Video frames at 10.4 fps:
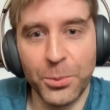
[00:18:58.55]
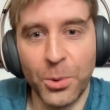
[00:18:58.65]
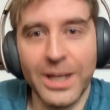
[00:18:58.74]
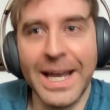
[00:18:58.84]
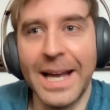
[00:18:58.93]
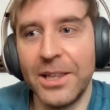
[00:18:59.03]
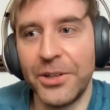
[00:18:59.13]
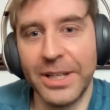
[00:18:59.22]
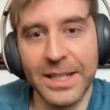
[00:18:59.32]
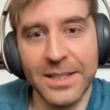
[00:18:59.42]
you know, what a
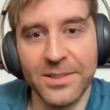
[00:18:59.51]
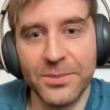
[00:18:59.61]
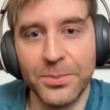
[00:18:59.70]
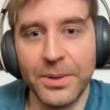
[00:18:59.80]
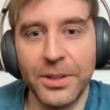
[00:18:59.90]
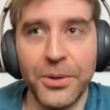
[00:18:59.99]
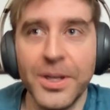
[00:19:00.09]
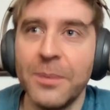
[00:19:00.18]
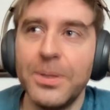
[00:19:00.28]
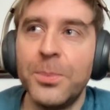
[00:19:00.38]
calorie is.
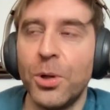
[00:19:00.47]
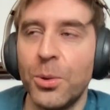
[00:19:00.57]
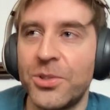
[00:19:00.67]
You know, people